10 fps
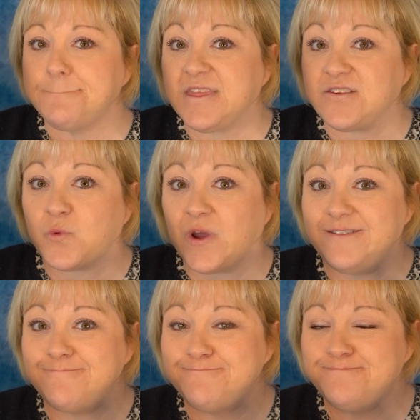This
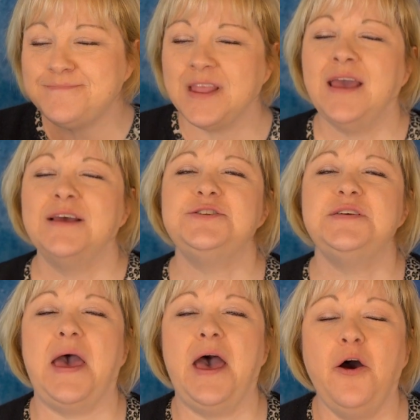one to
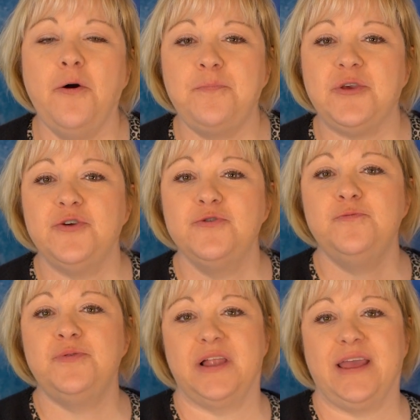help you
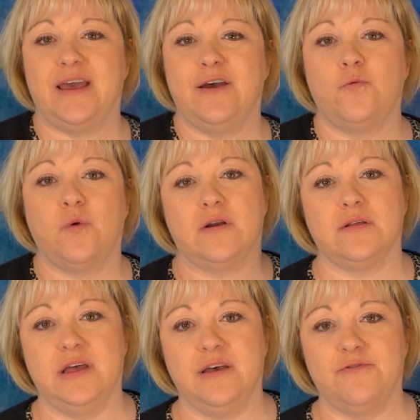plan where to
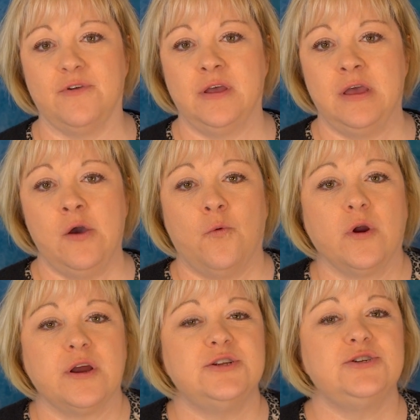live.
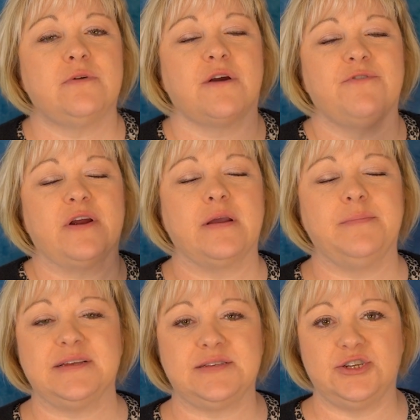We're gonna do our very
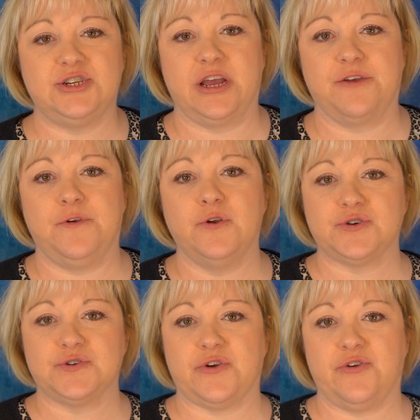best to check
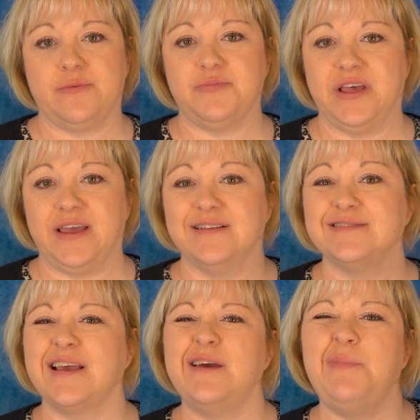future zoning
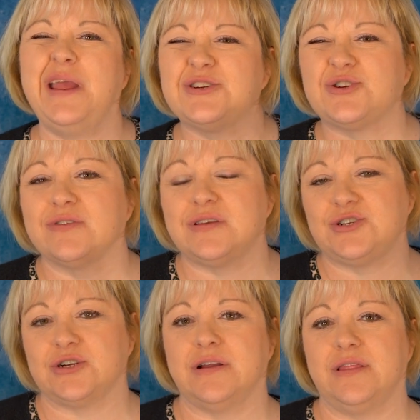plans and make sure
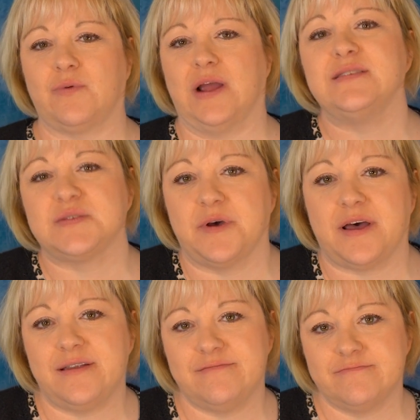that you're in the right
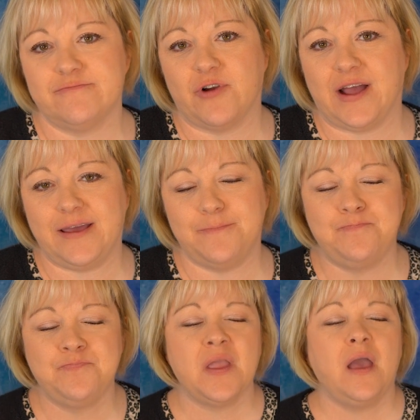spot, right?
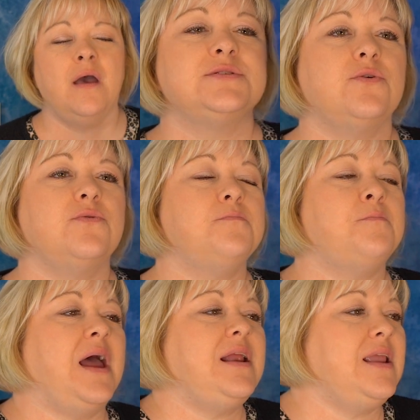So
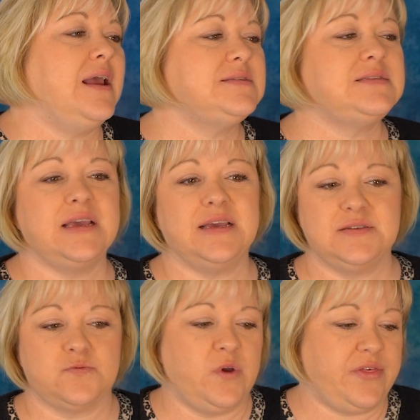my next thing
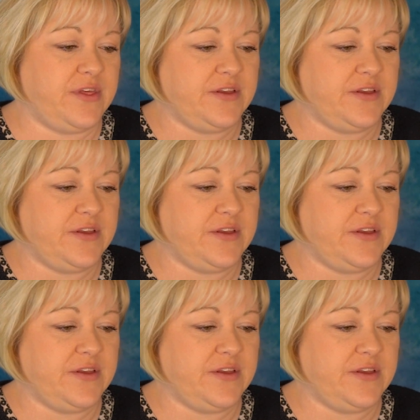is with